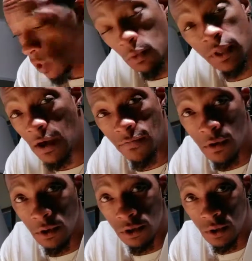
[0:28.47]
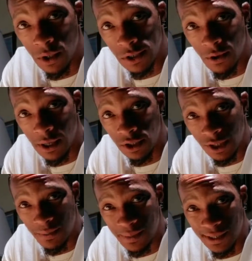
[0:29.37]
Without further ado, let's go ahead and
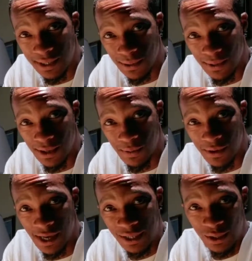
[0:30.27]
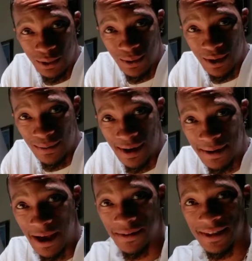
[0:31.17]
jump into it. Hope you guys are doing all right
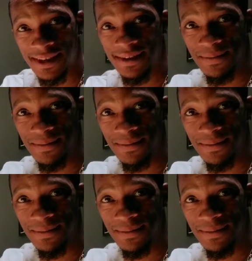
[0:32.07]
out there.